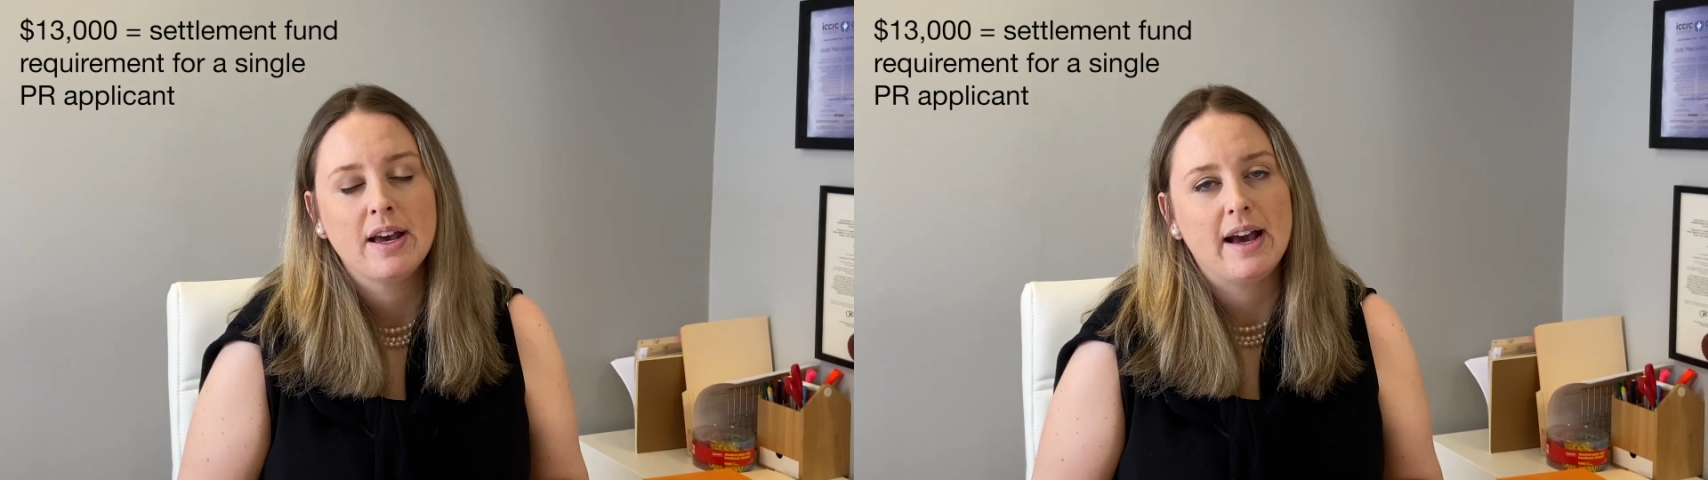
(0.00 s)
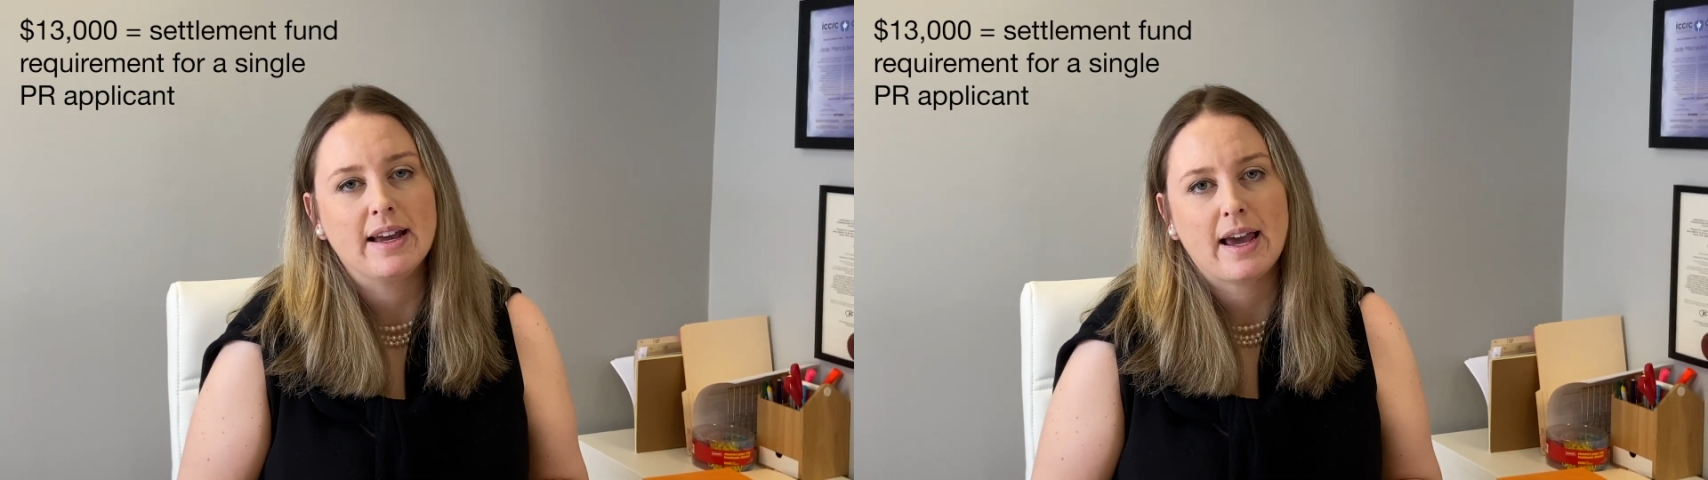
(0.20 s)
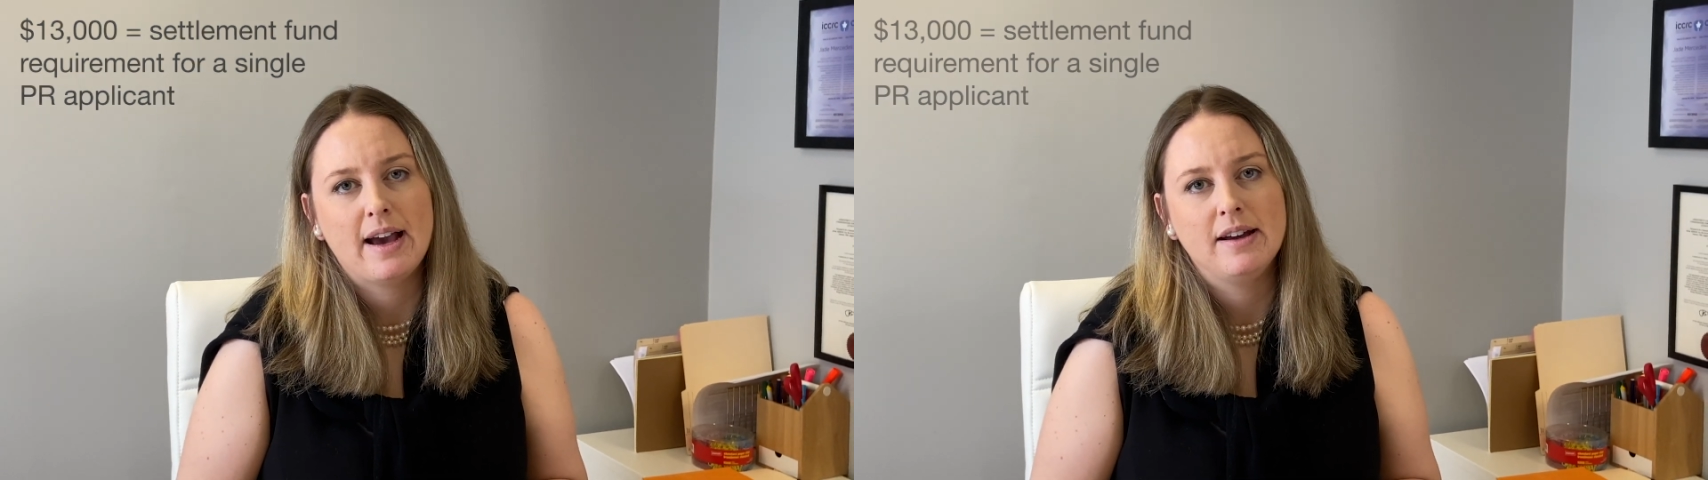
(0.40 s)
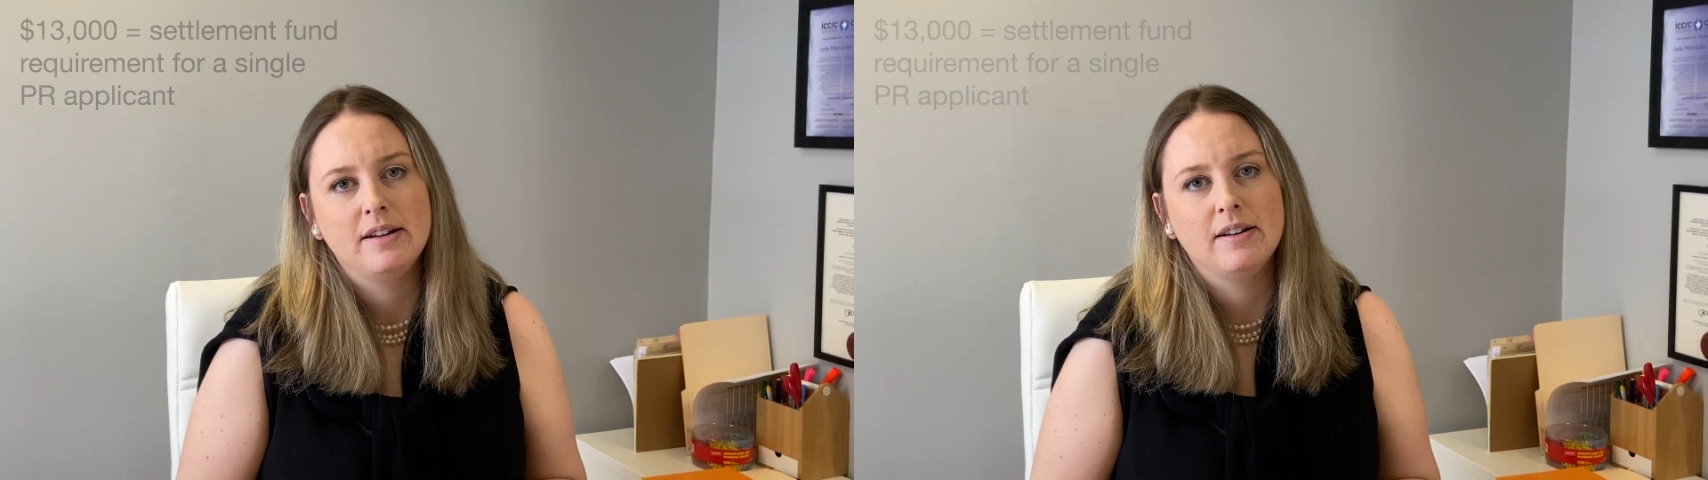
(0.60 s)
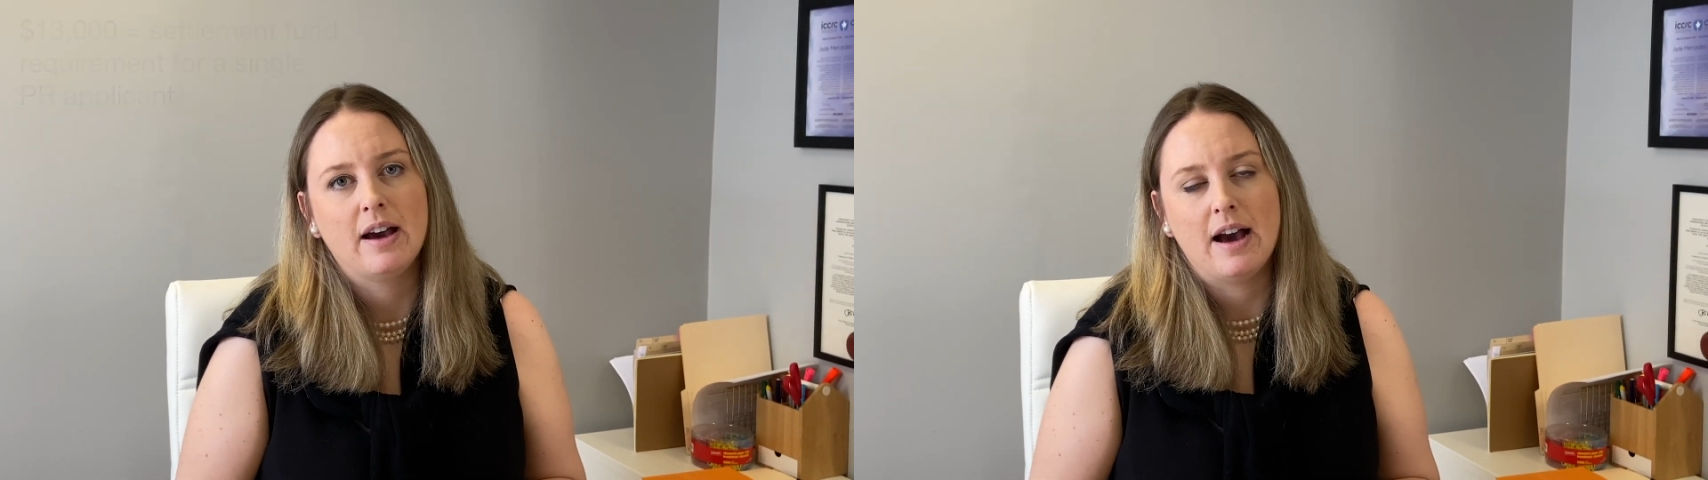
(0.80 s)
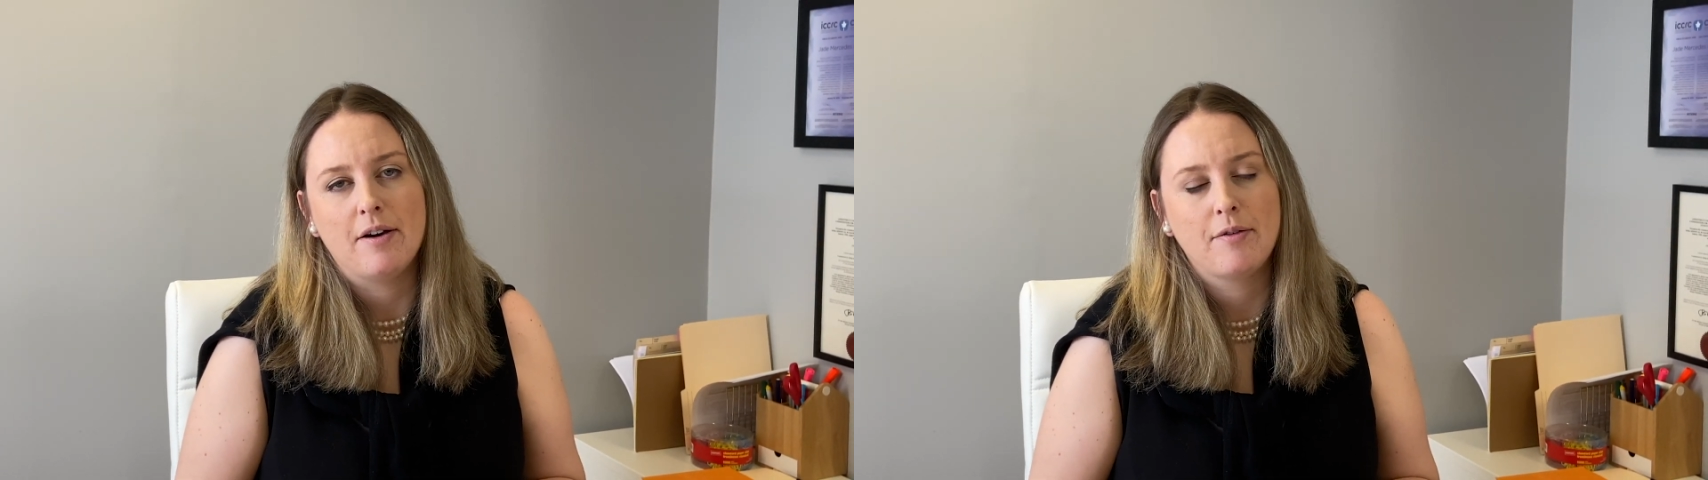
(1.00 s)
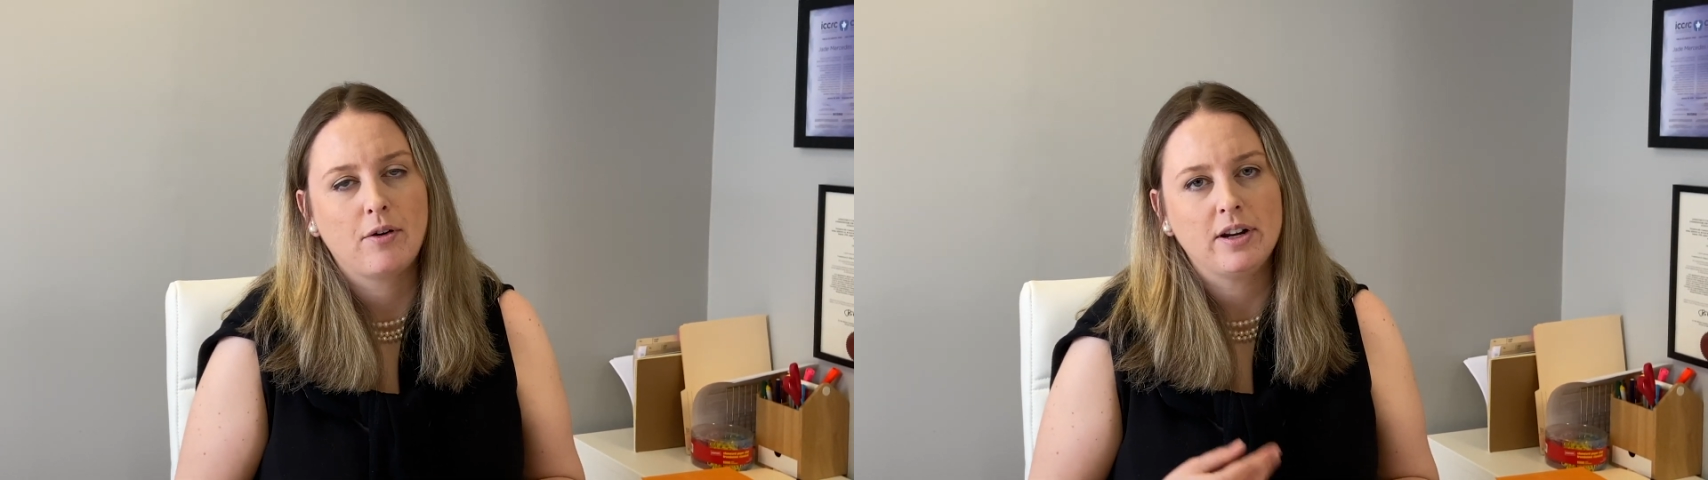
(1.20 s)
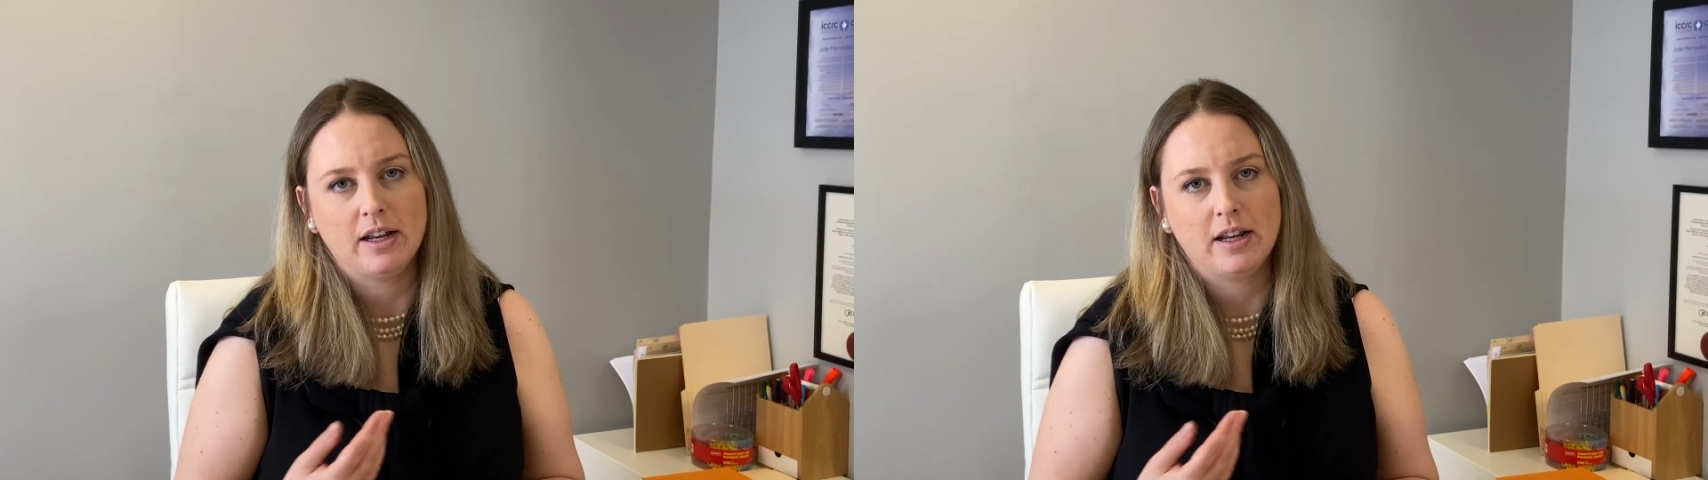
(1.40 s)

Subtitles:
Again, for an